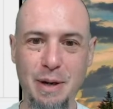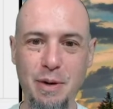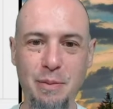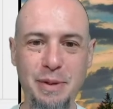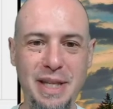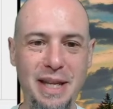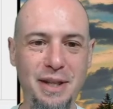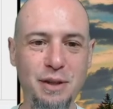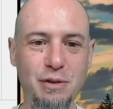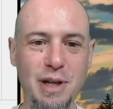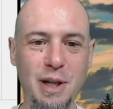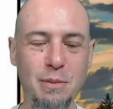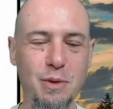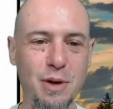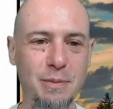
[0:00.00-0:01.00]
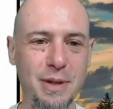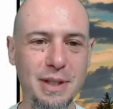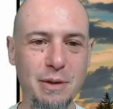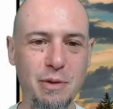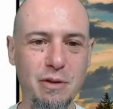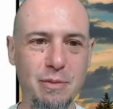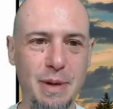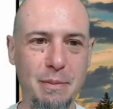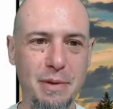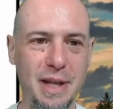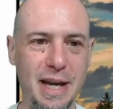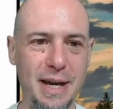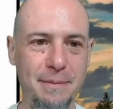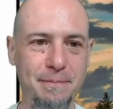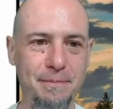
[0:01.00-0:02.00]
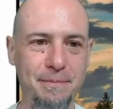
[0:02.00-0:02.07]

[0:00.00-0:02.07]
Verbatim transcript: I want to put that in the Trello board because I want to remember